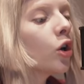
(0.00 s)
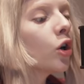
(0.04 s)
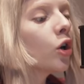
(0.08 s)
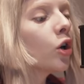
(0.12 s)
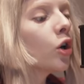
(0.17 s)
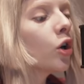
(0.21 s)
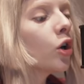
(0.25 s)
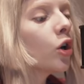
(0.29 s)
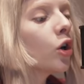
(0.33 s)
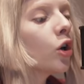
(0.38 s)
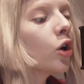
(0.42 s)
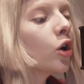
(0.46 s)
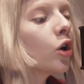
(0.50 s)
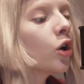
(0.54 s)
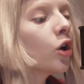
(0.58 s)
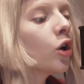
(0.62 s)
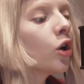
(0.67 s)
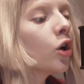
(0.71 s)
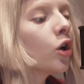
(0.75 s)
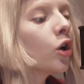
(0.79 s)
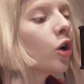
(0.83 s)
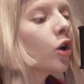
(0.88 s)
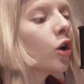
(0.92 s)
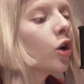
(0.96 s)

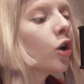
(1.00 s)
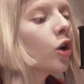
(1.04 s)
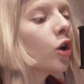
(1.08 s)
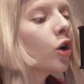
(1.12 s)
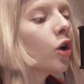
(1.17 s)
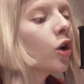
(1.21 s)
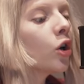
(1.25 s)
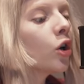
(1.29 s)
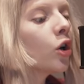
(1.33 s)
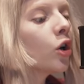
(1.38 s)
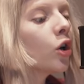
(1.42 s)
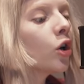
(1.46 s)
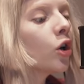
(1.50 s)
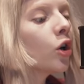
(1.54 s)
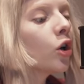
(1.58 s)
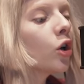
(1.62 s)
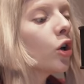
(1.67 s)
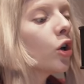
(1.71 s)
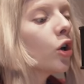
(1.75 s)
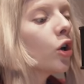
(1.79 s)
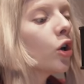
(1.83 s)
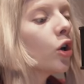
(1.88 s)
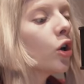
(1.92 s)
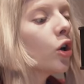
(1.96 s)

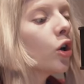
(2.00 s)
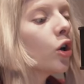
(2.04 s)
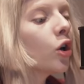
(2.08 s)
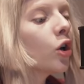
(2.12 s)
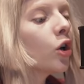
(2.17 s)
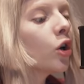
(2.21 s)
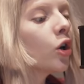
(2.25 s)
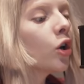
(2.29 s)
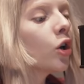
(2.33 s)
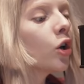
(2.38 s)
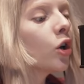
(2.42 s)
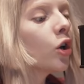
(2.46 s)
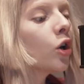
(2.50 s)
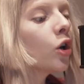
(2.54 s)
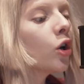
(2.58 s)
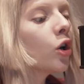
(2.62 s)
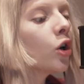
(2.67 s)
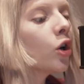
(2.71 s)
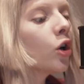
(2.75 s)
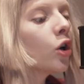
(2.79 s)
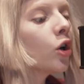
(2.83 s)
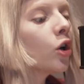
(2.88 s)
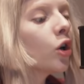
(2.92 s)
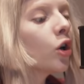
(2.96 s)

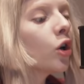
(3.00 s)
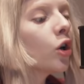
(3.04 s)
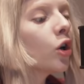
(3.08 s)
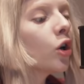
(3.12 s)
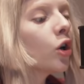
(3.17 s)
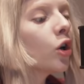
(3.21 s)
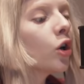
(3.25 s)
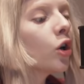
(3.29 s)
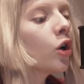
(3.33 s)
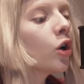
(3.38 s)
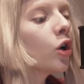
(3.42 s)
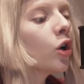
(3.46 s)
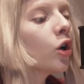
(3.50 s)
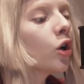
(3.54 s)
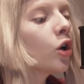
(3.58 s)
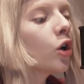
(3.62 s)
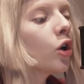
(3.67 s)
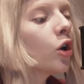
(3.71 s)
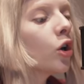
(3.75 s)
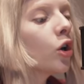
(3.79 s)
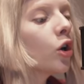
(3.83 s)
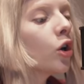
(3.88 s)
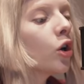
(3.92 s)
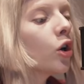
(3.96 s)

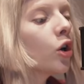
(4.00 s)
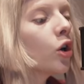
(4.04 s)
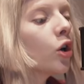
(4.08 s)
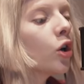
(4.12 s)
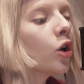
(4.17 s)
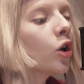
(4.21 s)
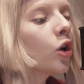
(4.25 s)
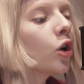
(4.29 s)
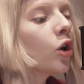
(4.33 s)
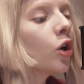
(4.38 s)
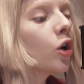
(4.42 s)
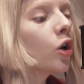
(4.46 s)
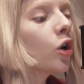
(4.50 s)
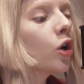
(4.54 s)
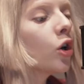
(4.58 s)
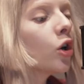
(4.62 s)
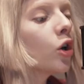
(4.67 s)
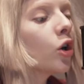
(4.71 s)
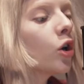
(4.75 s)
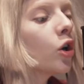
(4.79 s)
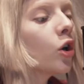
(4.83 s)
No words are spoken by the person on screen.